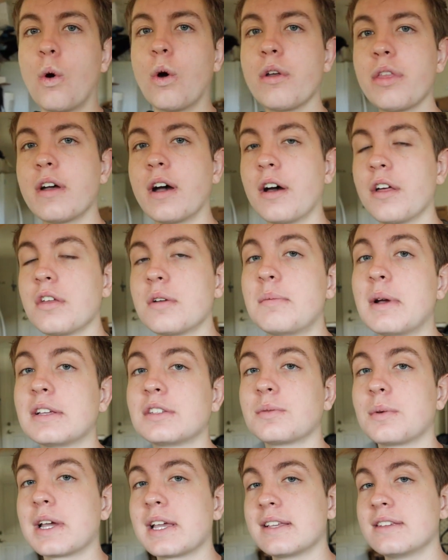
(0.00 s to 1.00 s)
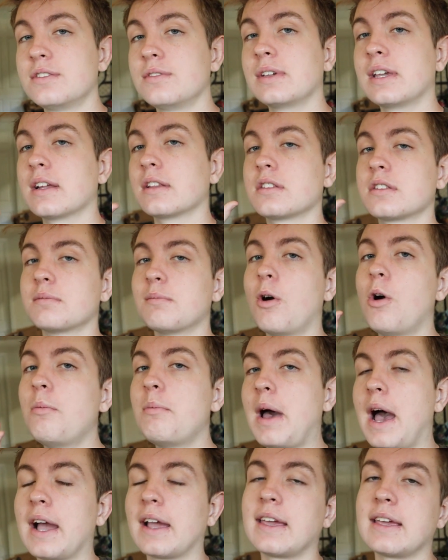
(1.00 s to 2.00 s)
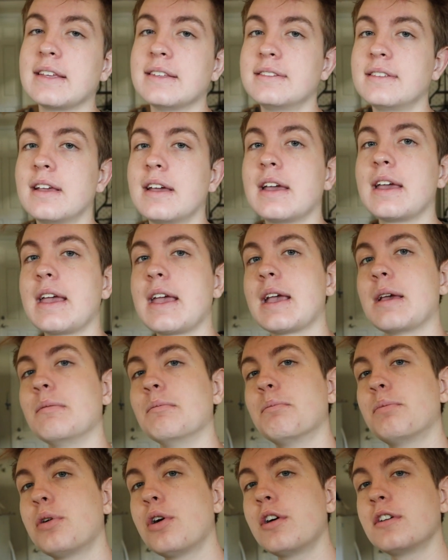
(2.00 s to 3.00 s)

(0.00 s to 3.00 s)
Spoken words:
Or the other best way is to get small baggies and